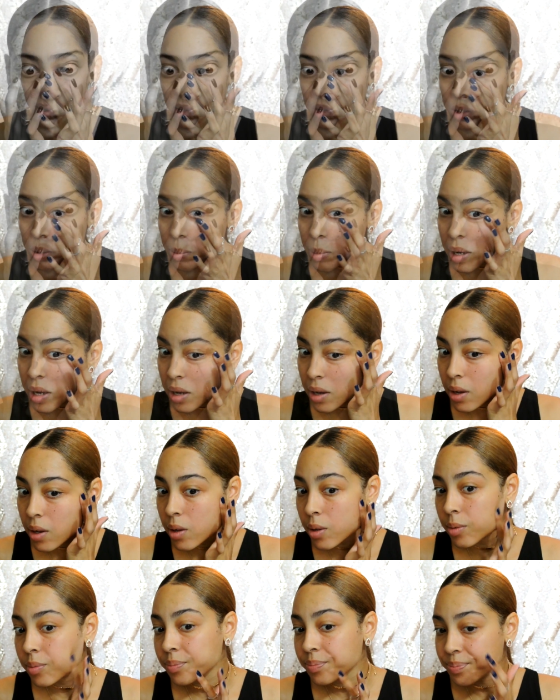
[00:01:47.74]
to make,
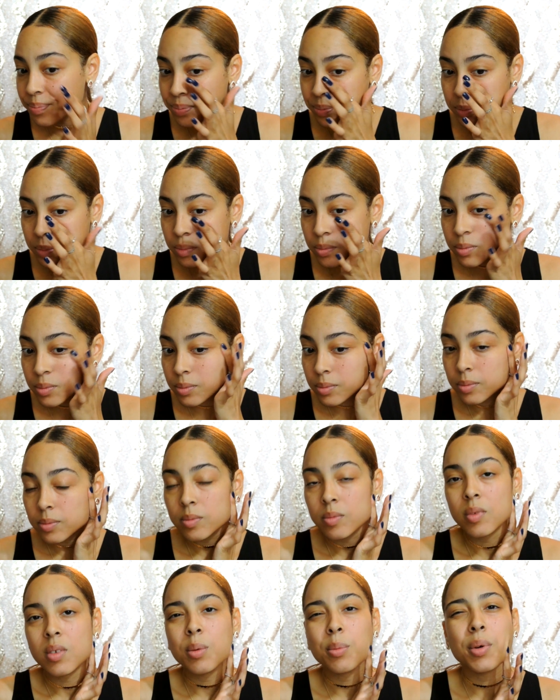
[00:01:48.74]

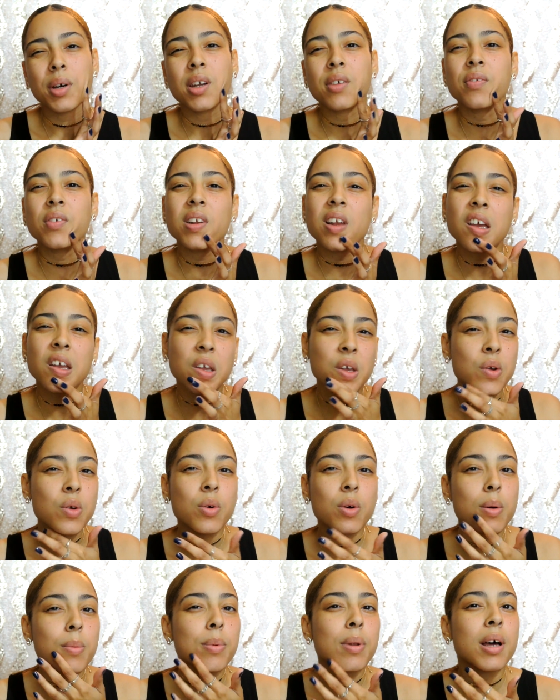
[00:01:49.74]
but I feel like you
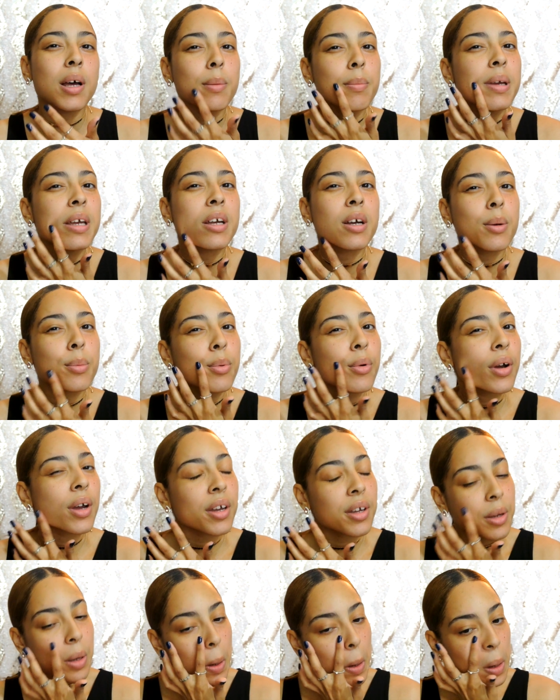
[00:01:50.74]
don't apply makeup
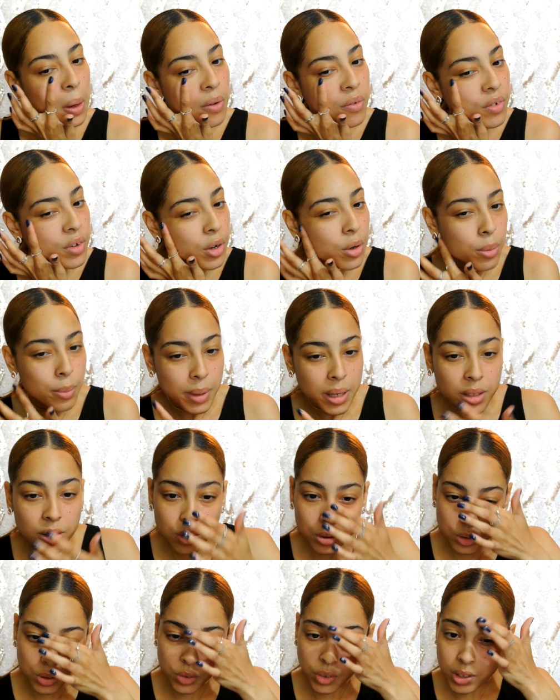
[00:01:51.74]
right if you don't make
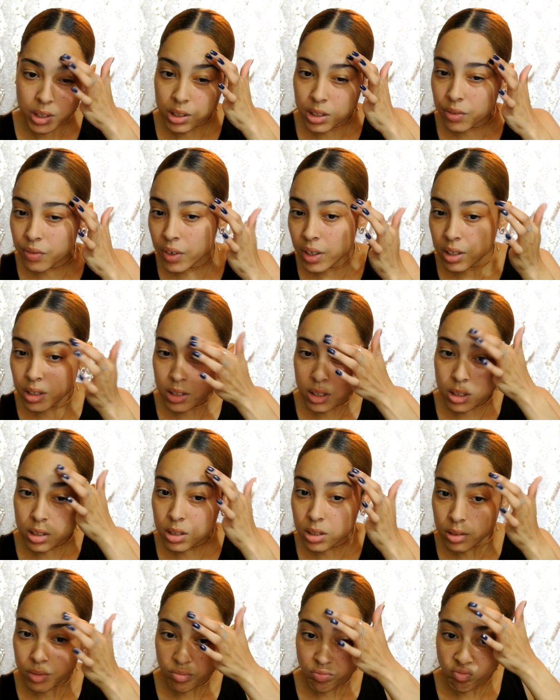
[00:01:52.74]
those crazy
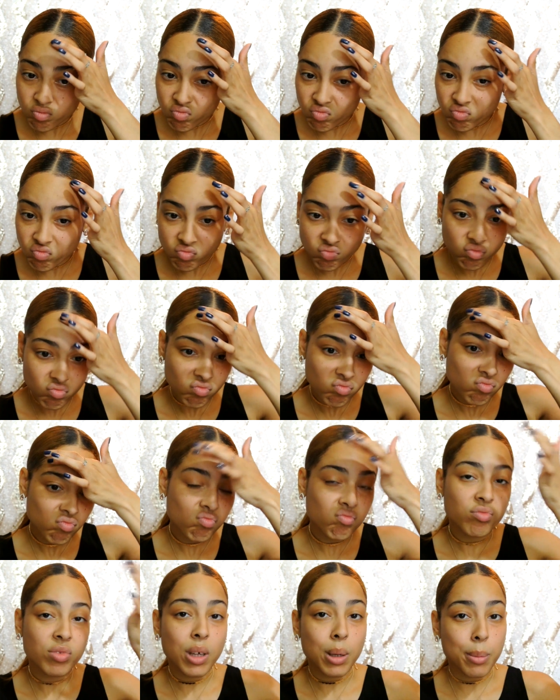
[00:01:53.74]
faces.
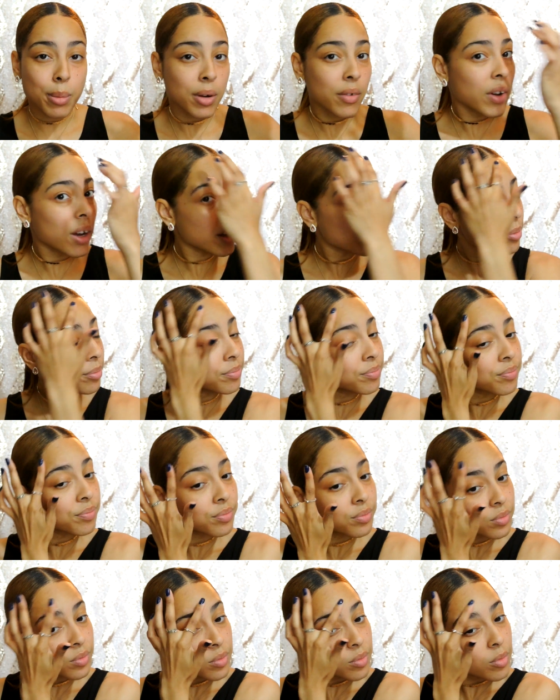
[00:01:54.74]
Am I right?
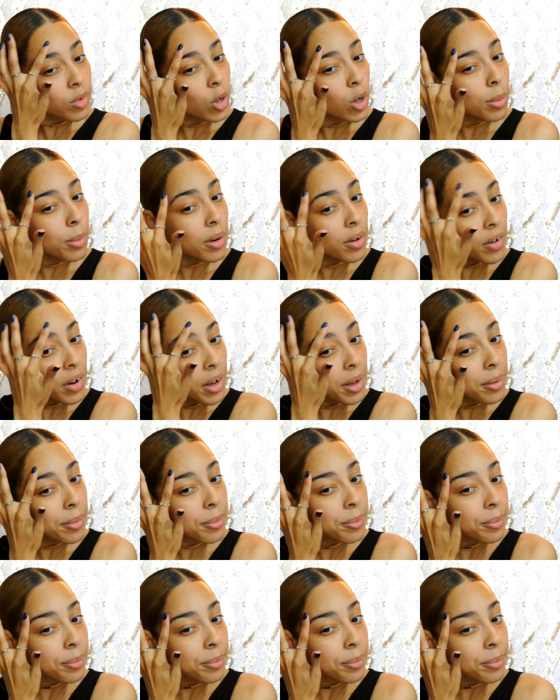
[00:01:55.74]
Am I right?